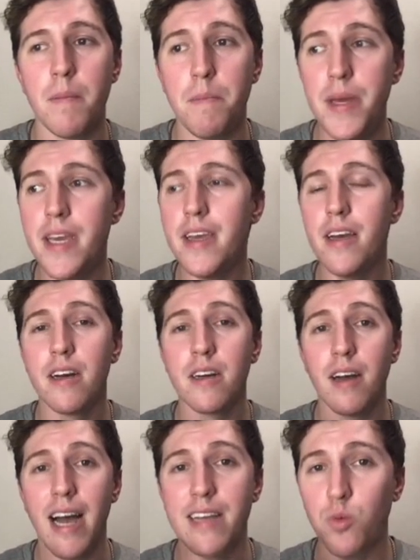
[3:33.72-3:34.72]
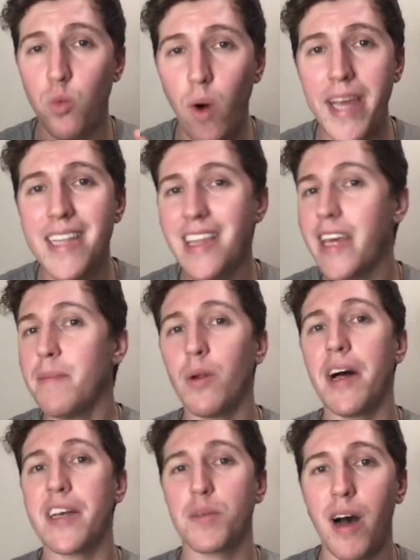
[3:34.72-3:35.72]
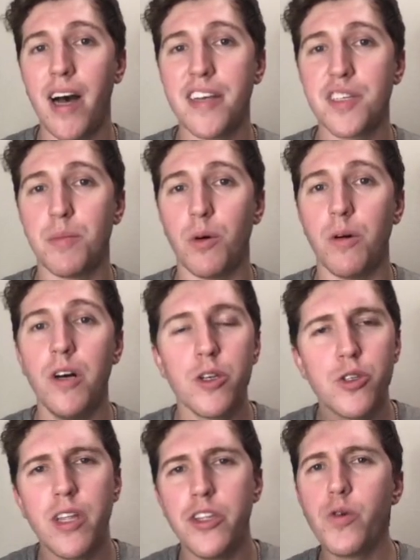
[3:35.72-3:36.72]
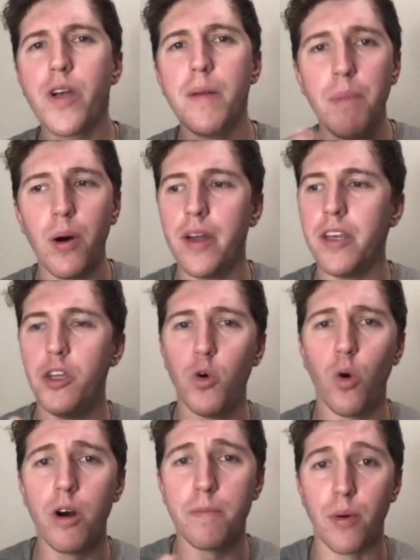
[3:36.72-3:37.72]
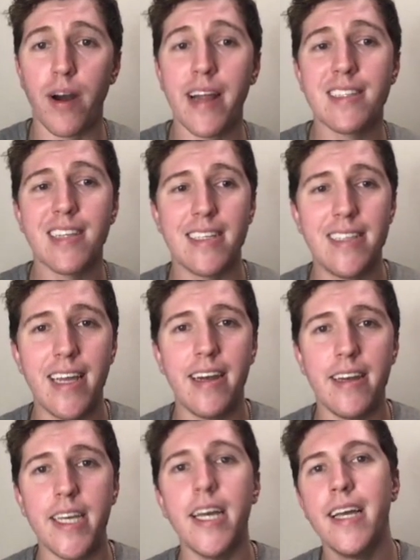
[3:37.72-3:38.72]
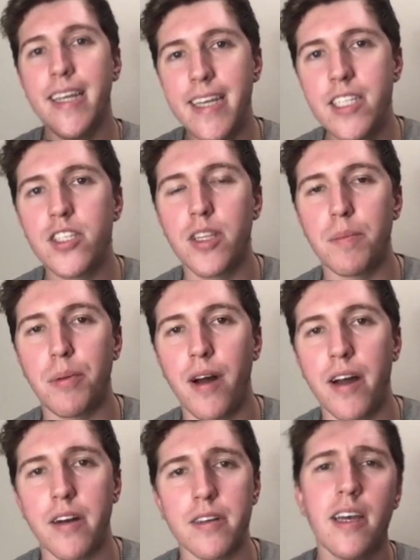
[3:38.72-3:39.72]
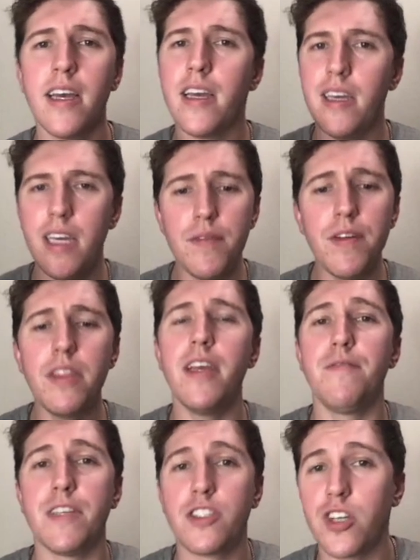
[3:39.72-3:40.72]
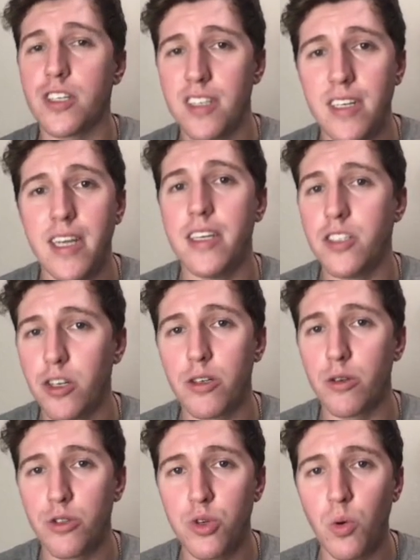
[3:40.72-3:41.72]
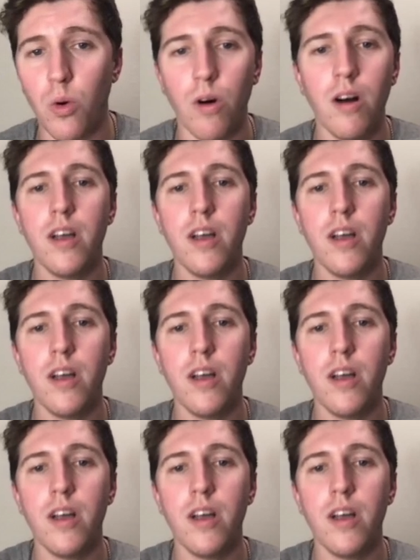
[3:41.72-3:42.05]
be as white label as possible so that you can put your brand's identity into the product, even if it's just an internal tool.